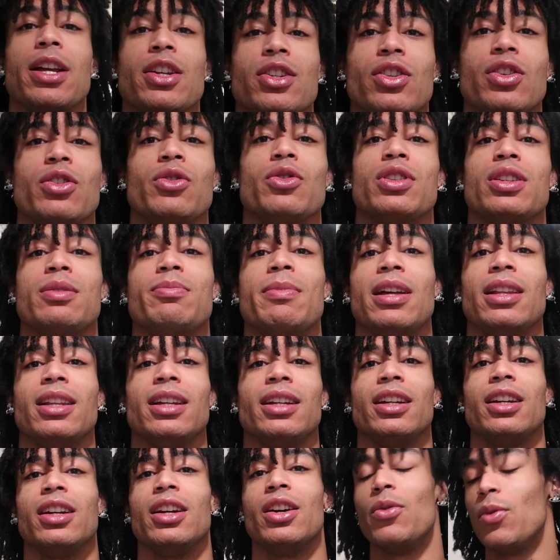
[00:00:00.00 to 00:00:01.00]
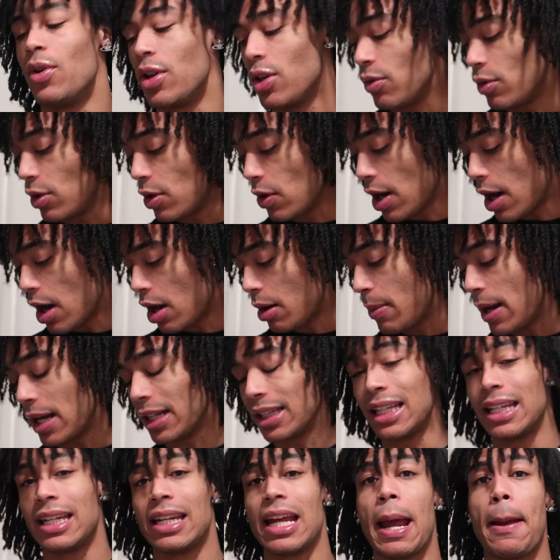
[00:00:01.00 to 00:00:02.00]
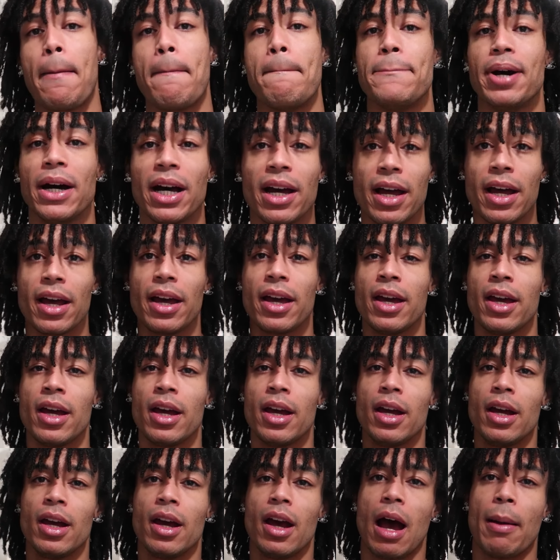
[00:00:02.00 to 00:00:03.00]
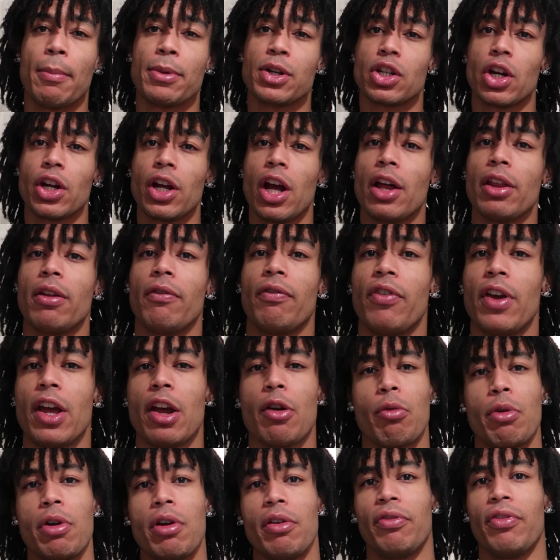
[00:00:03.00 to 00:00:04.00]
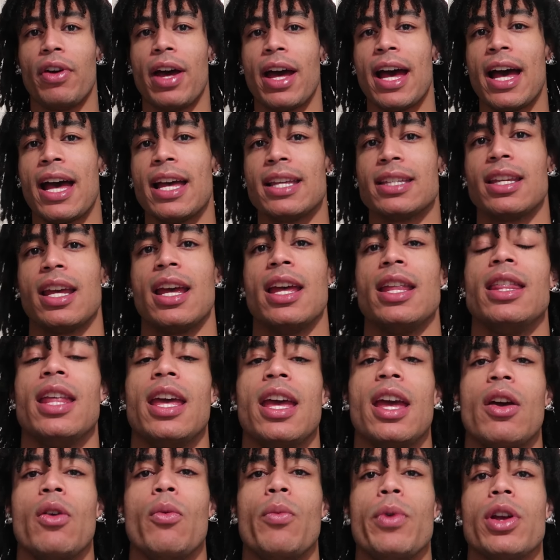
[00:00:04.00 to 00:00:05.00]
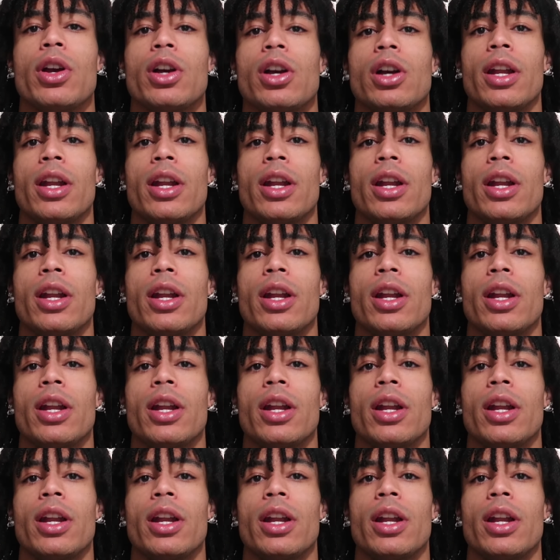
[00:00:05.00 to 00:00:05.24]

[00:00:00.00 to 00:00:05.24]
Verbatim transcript: Make sure you smelling good when you go out about the day, but I'm gonna show y'all the fit real fast and then we are